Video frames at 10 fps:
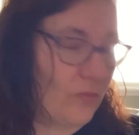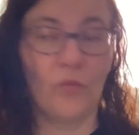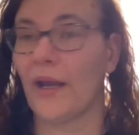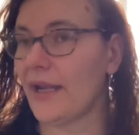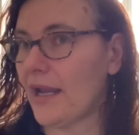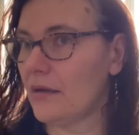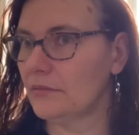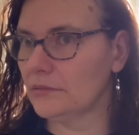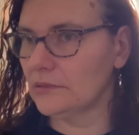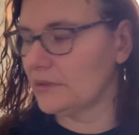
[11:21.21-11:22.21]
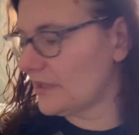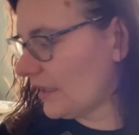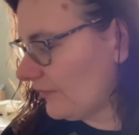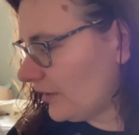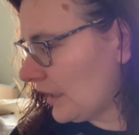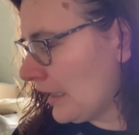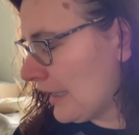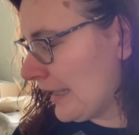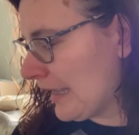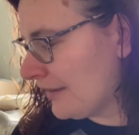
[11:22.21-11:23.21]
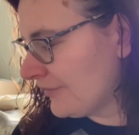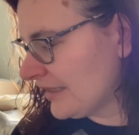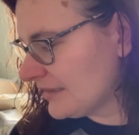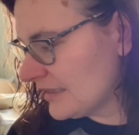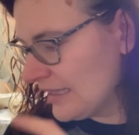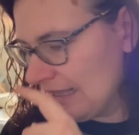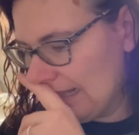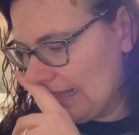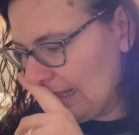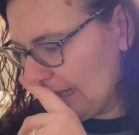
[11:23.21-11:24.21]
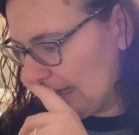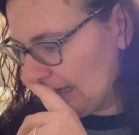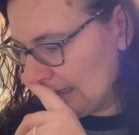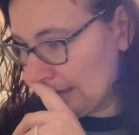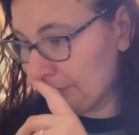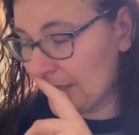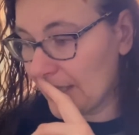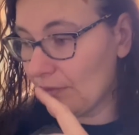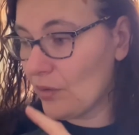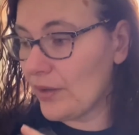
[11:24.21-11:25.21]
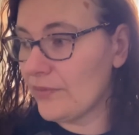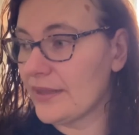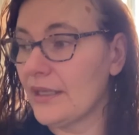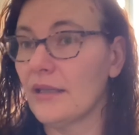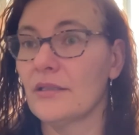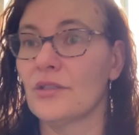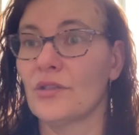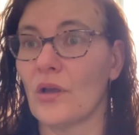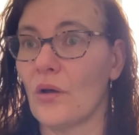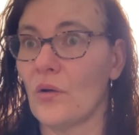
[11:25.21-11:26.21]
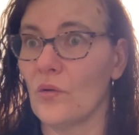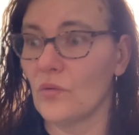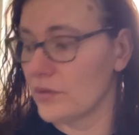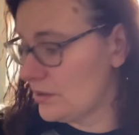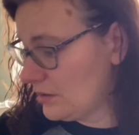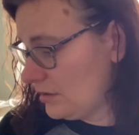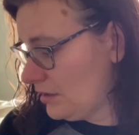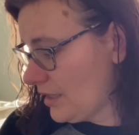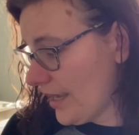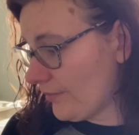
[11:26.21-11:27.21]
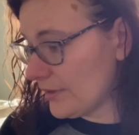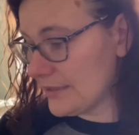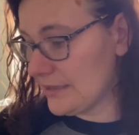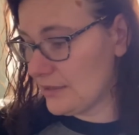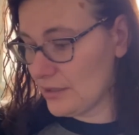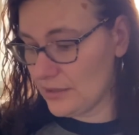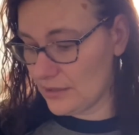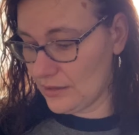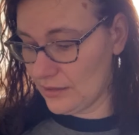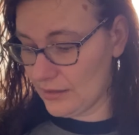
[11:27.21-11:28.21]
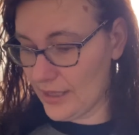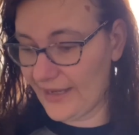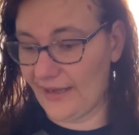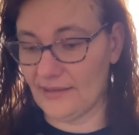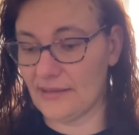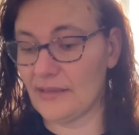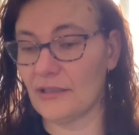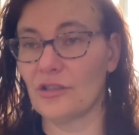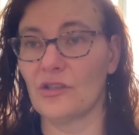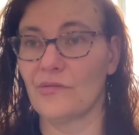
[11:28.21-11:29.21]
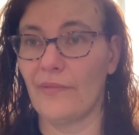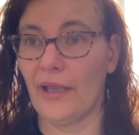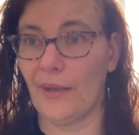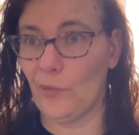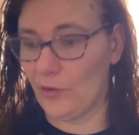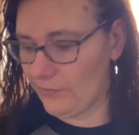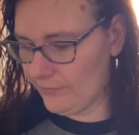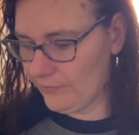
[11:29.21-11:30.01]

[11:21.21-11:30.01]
Right now, thankfully, I have it, and I want to keep going with it, so I'm going to stitch until I can't stitch anymore.